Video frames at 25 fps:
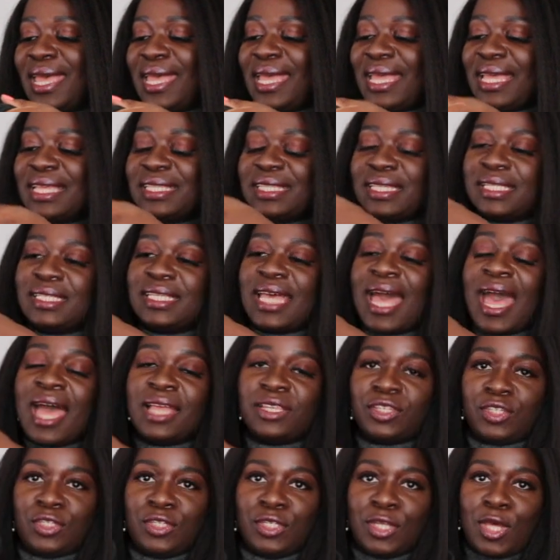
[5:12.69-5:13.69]
is
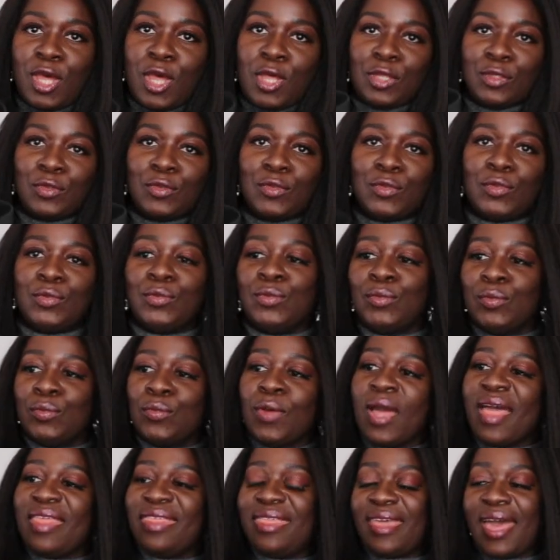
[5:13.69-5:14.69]
attached
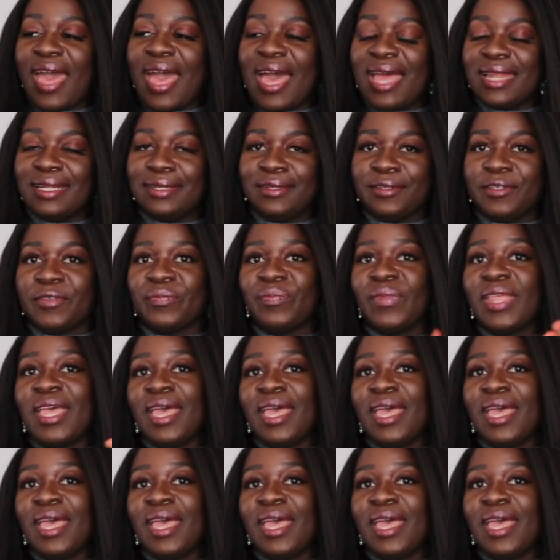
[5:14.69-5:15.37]
to the handle.